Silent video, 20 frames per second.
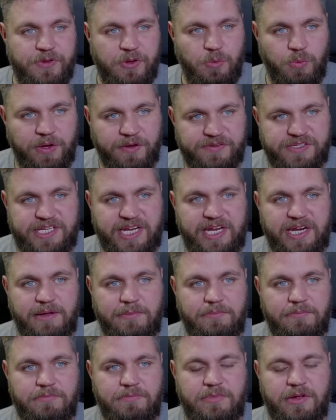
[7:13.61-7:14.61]
We have seen
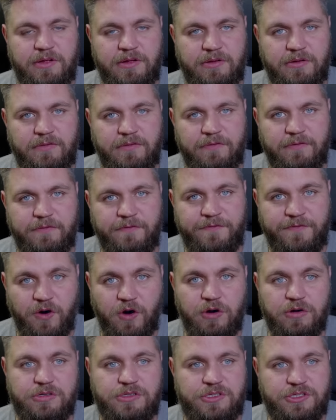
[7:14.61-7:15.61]
him
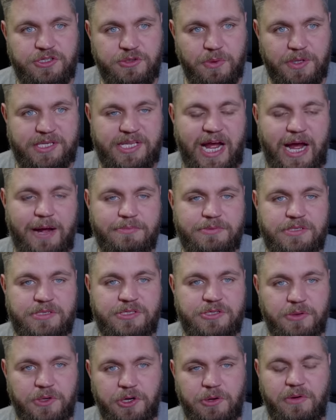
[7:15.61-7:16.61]
forced to adapt
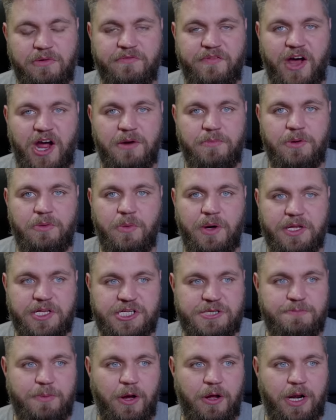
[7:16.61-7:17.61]
to a new environment where the
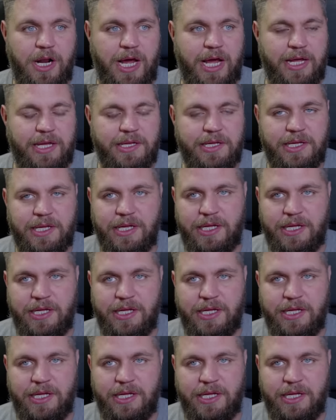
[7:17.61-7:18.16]
spotlight